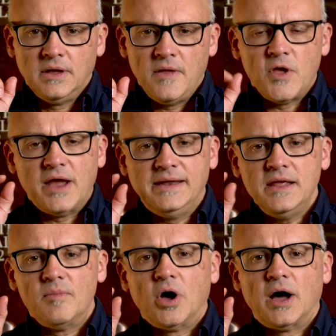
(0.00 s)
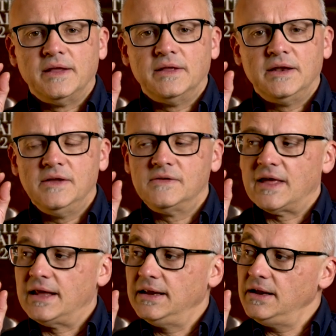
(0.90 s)
And the idea behind it is
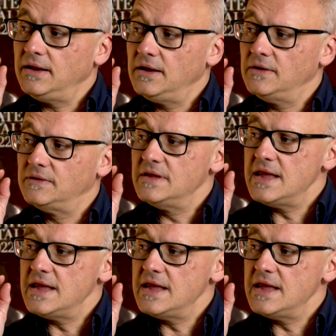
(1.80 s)
that it is